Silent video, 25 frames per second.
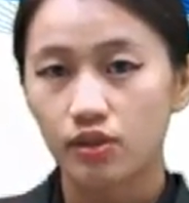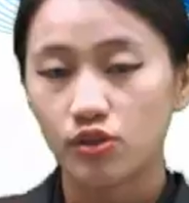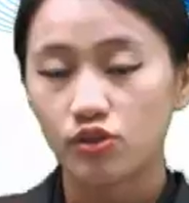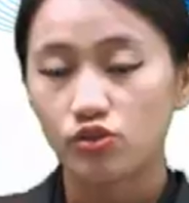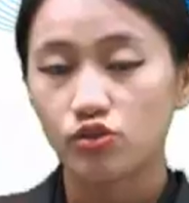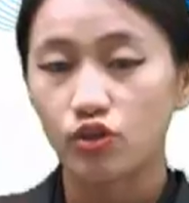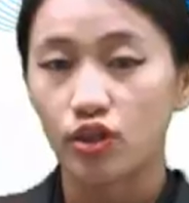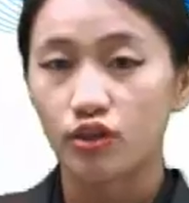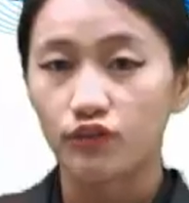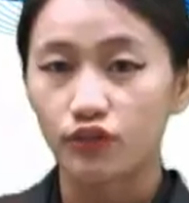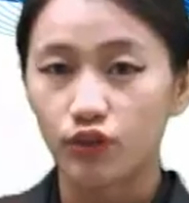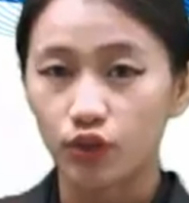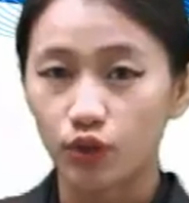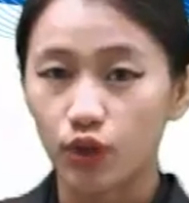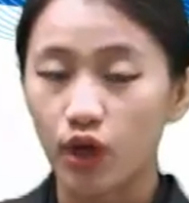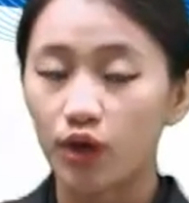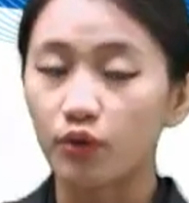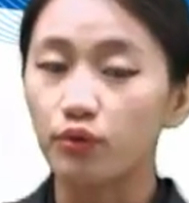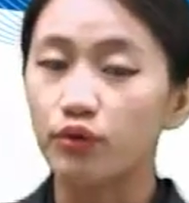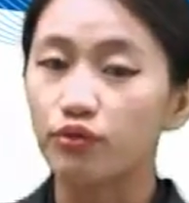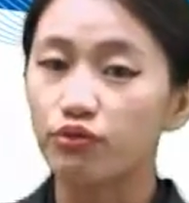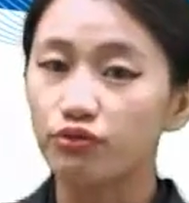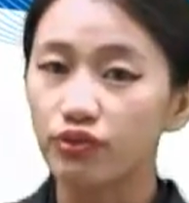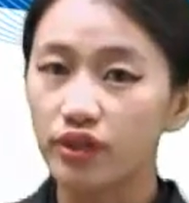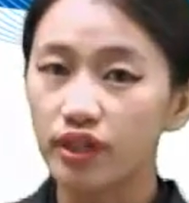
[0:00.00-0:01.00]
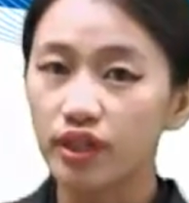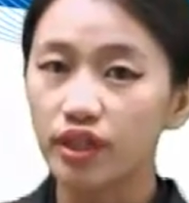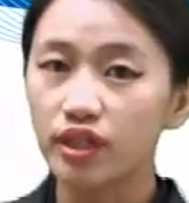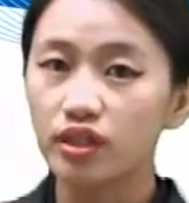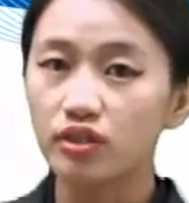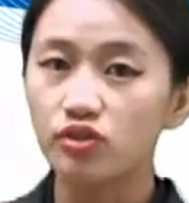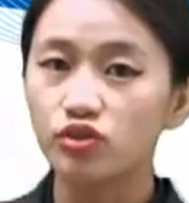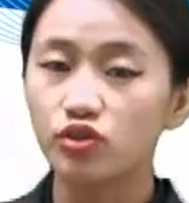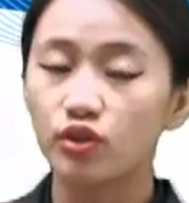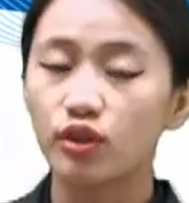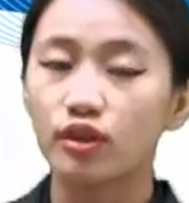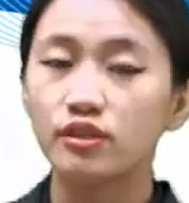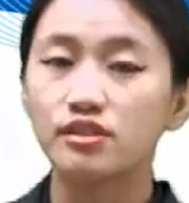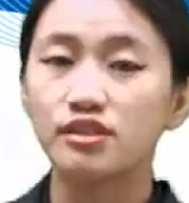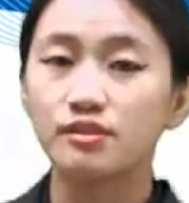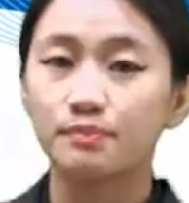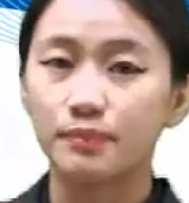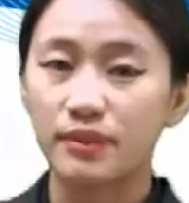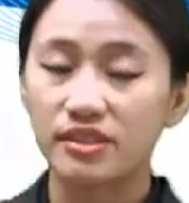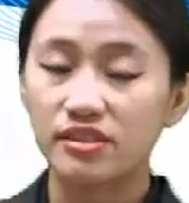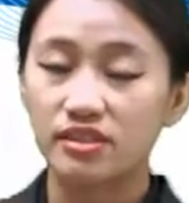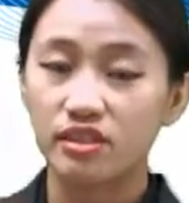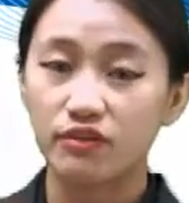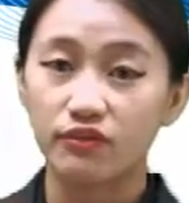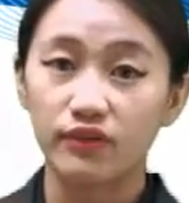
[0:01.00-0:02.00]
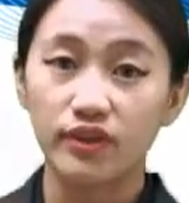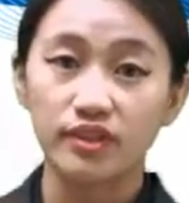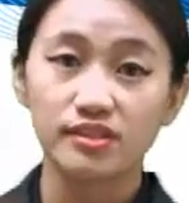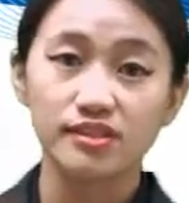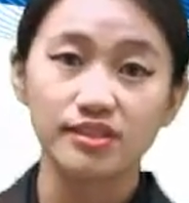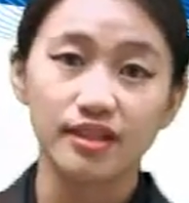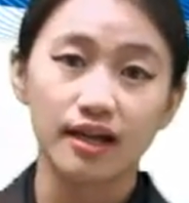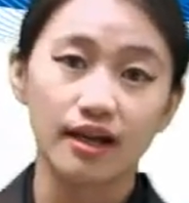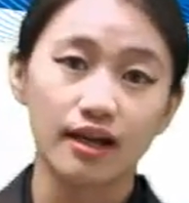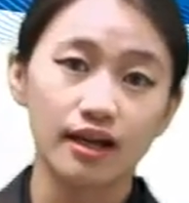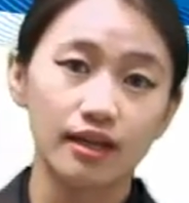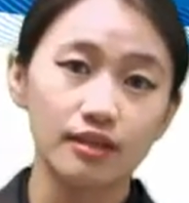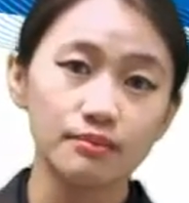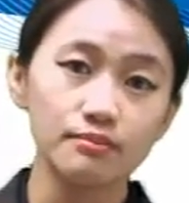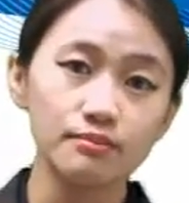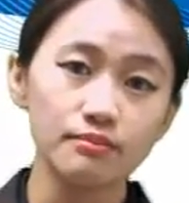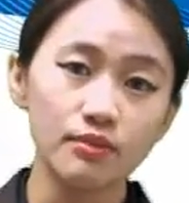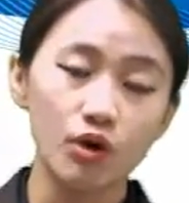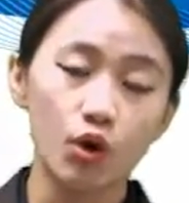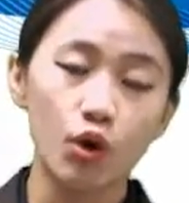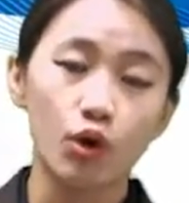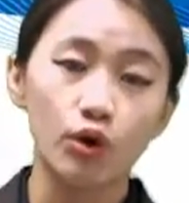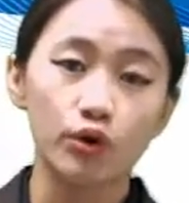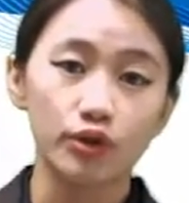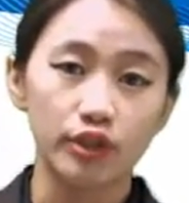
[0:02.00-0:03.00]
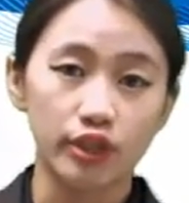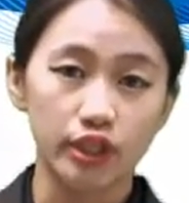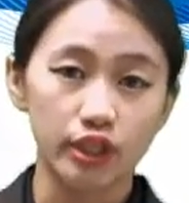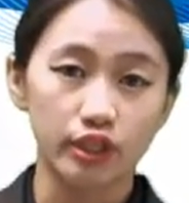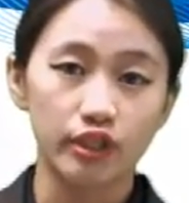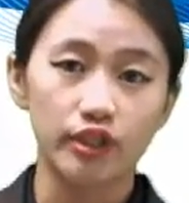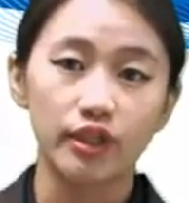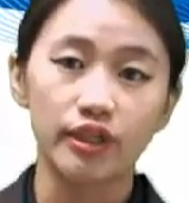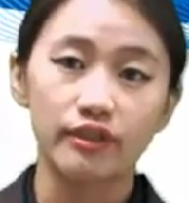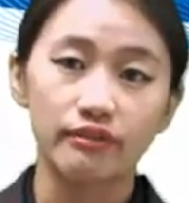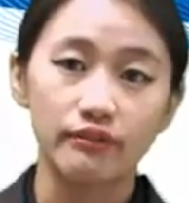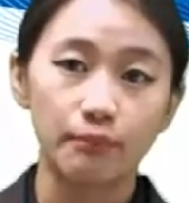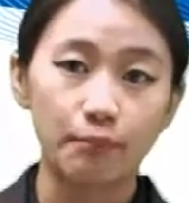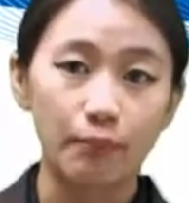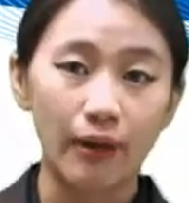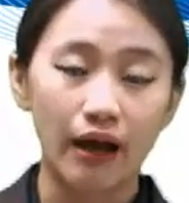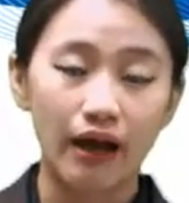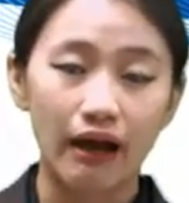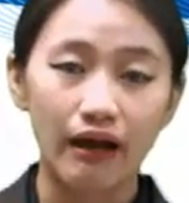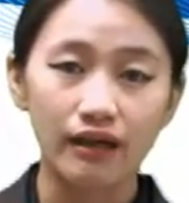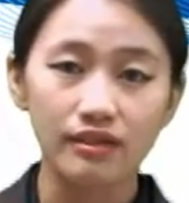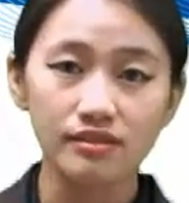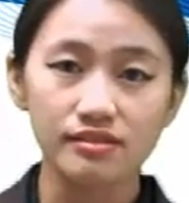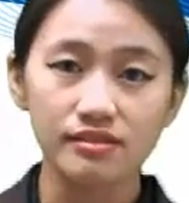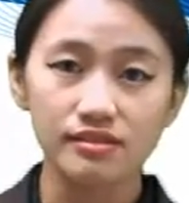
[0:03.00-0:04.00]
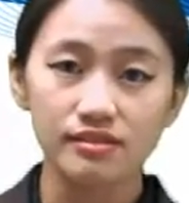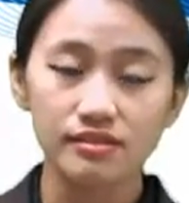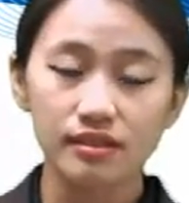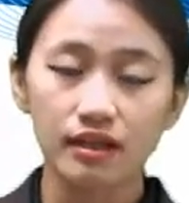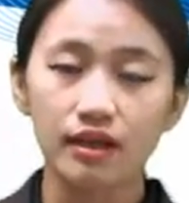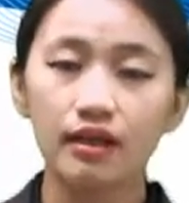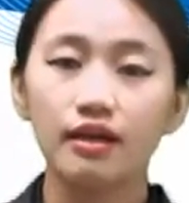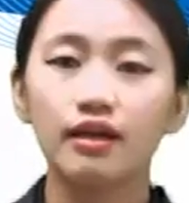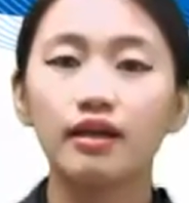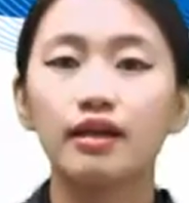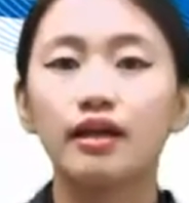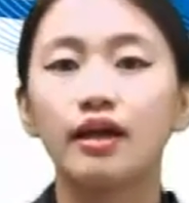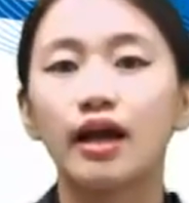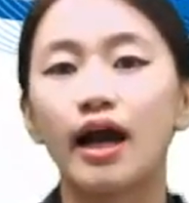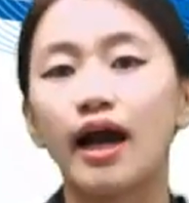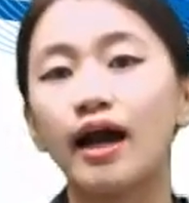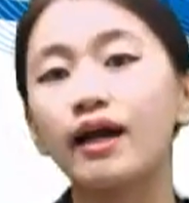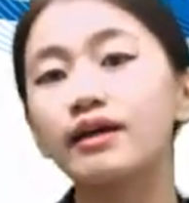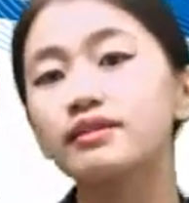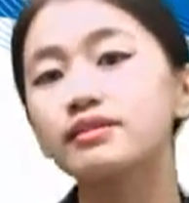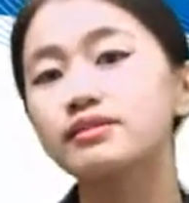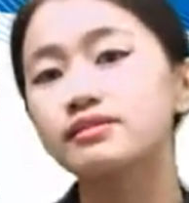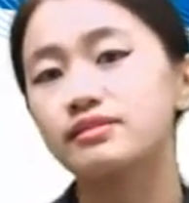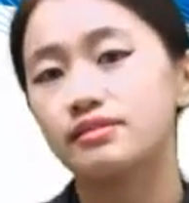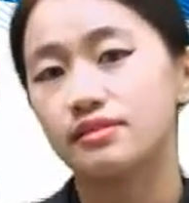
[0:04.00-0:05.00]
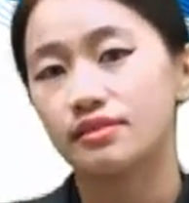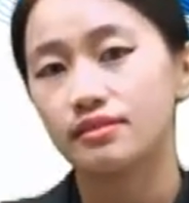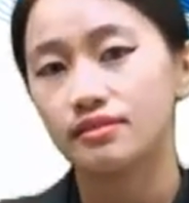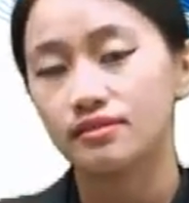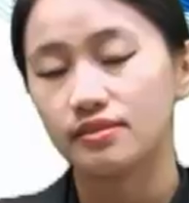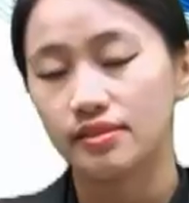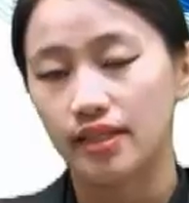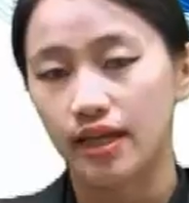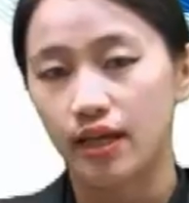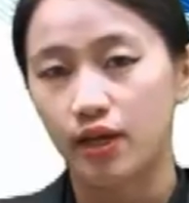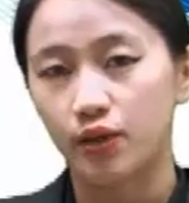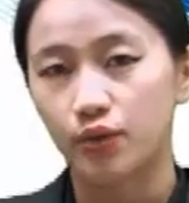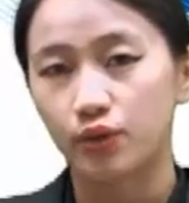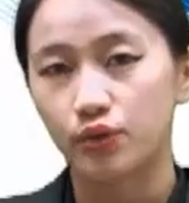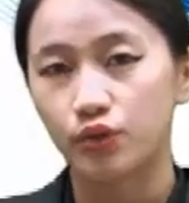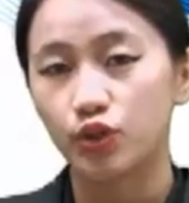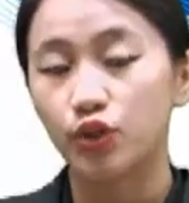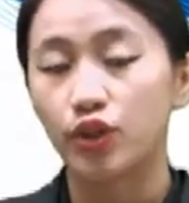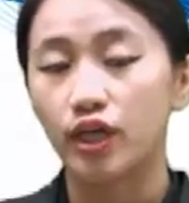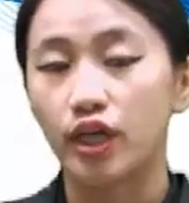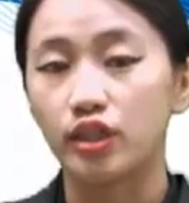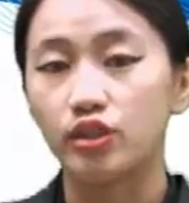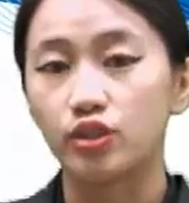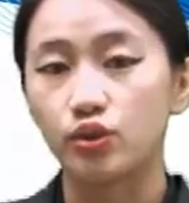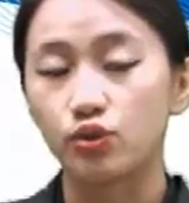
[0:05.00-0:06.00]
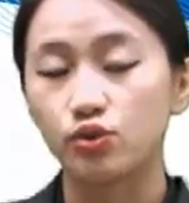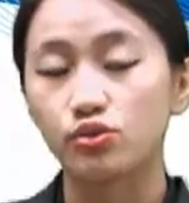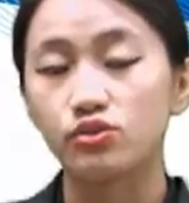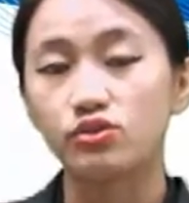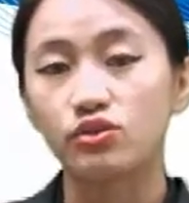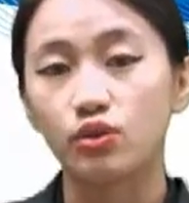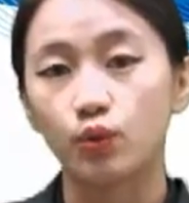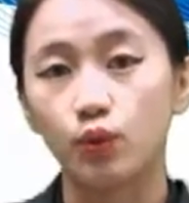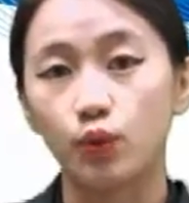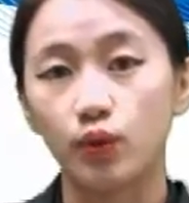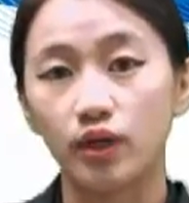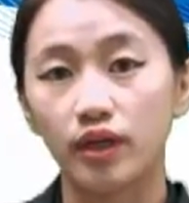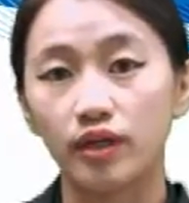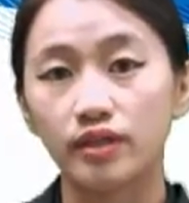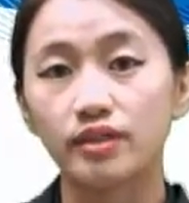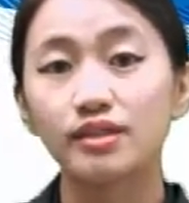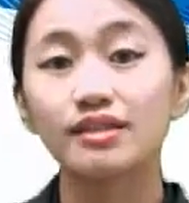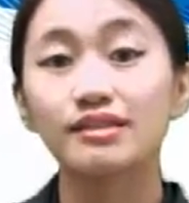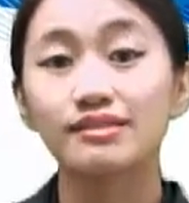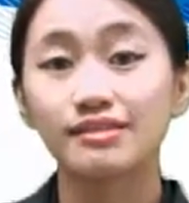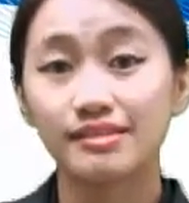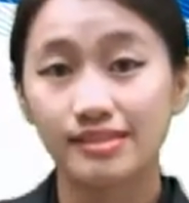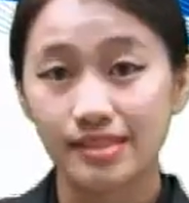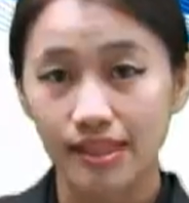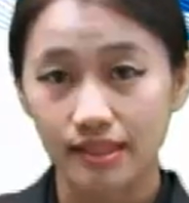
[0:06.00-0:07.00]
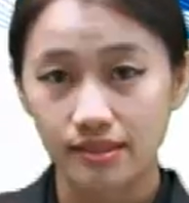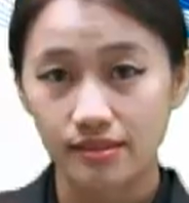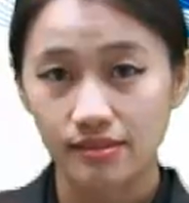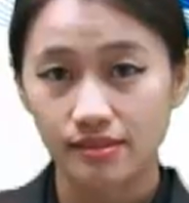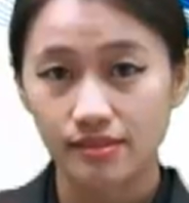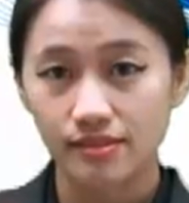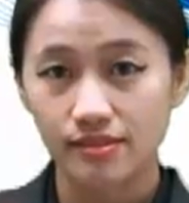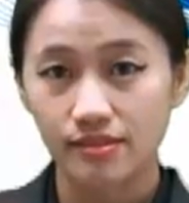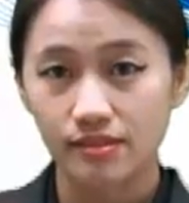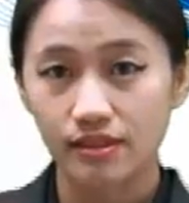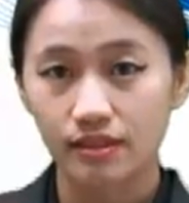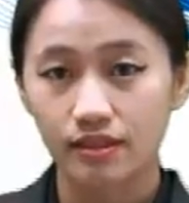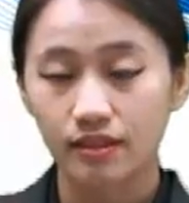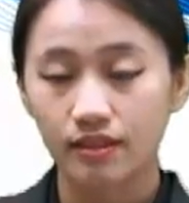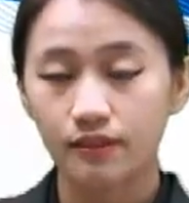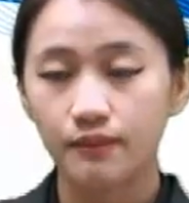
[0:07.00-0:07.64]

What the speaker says: So if you are referring to a specific time or year in the past, until now you can use the word since.